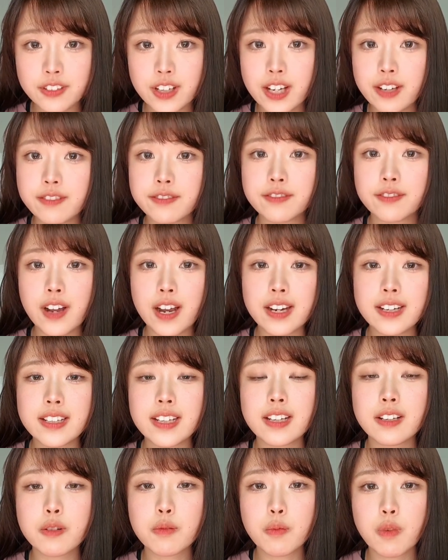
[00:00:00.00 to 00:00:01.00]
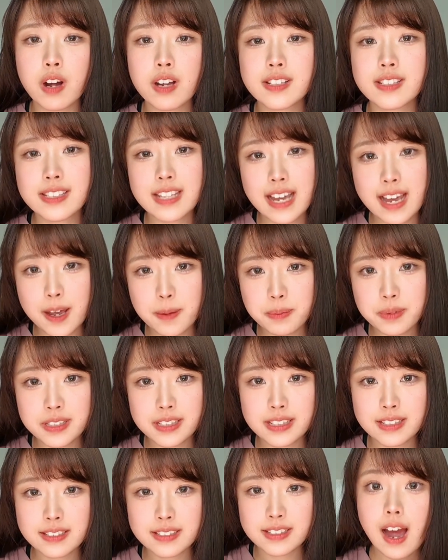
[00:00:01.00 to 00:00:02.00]
in finding one's
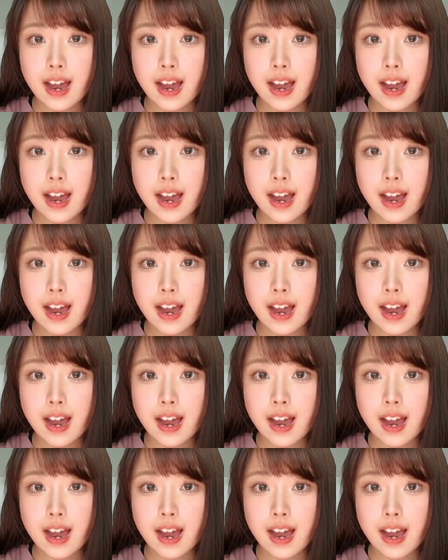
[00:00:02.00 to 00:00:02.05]
happiness.